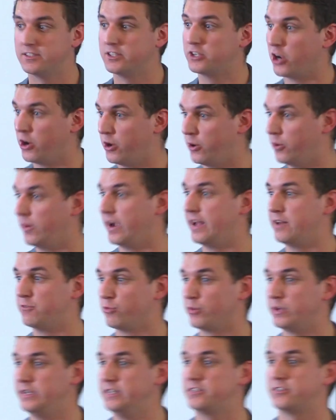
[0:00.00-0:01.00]
to go and
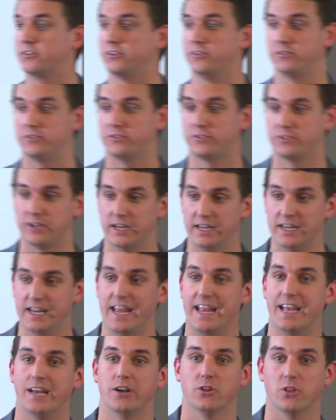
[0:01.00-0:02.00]
research and
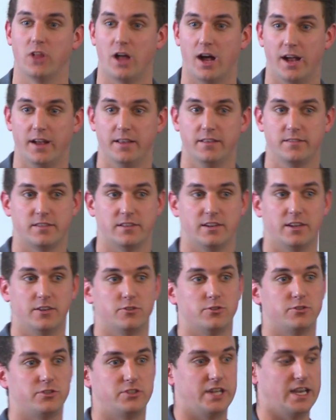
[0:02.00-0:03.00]
analyze and
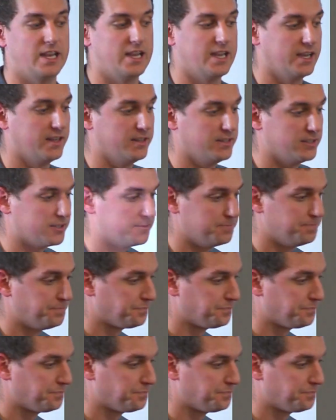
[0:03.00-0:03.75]
understand.